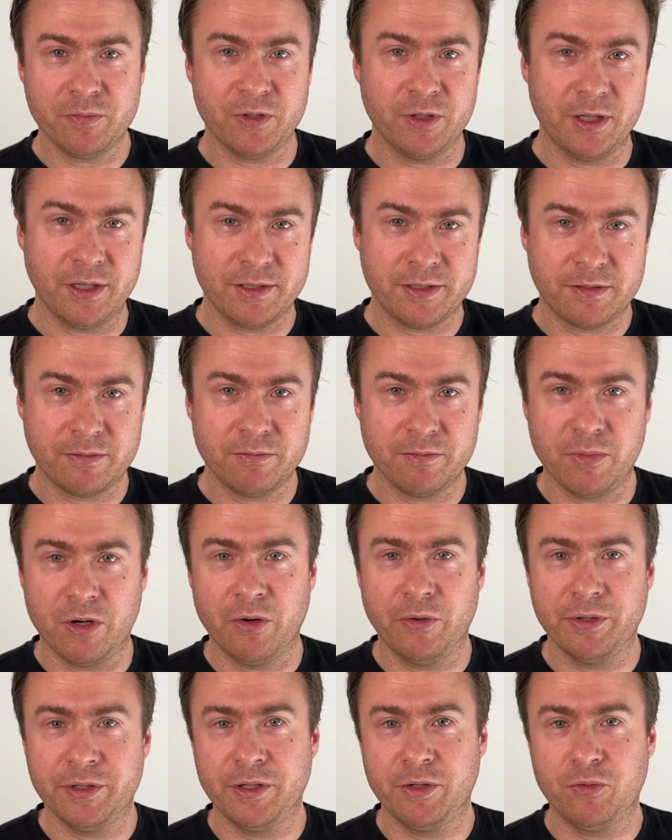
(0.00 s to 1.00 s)
So that's
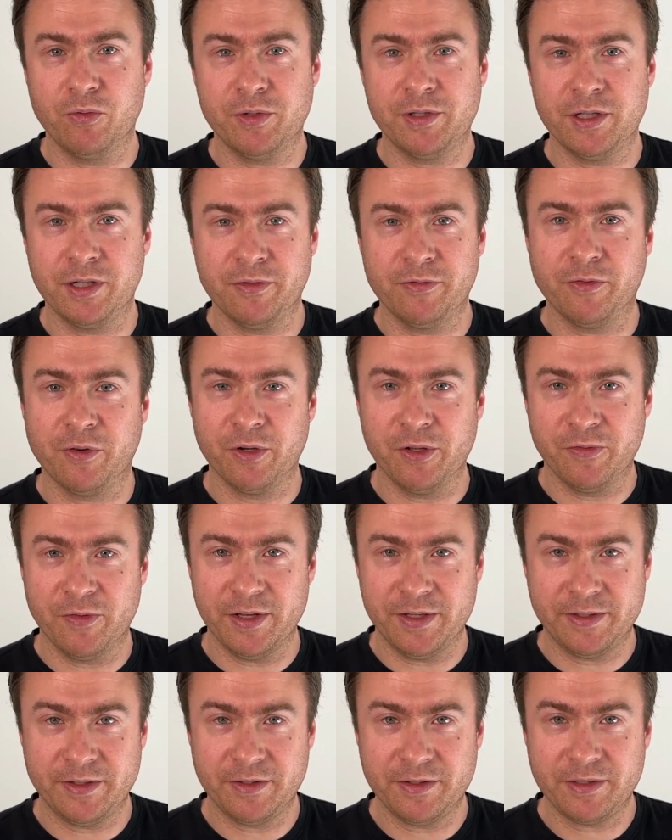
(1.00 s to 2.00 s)
already a good thing for
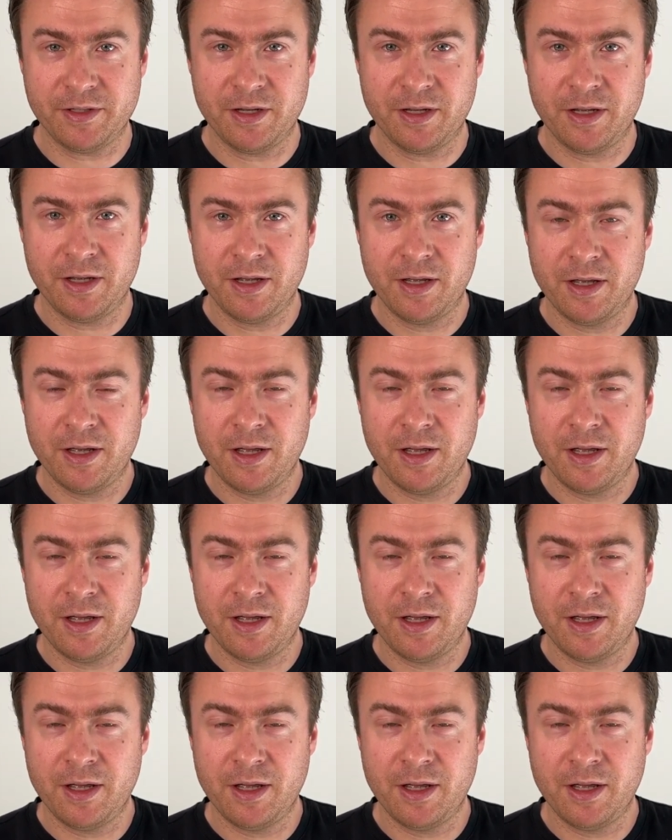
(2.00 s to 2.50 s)
investors.